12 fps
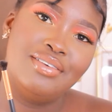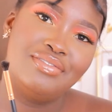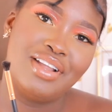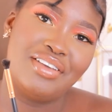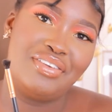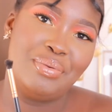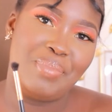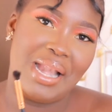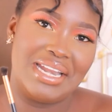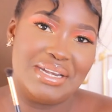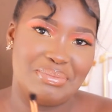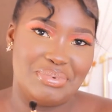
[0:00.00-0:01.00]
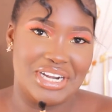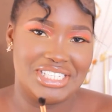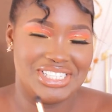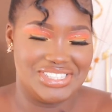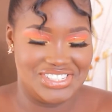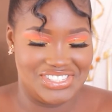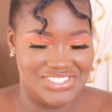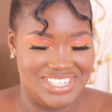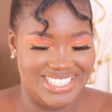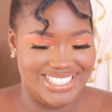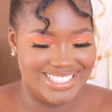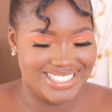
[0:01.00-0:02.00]
fluffy blending brush is also
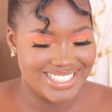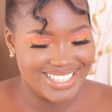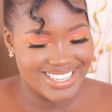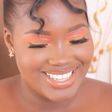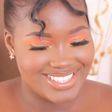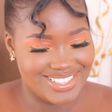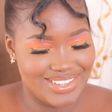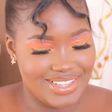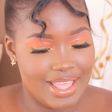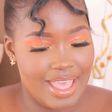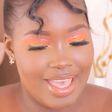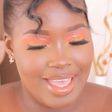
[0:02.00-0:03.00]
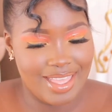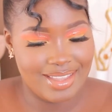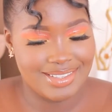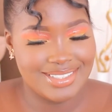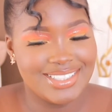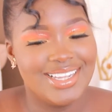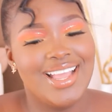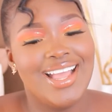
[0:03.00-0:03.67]
needed. So, and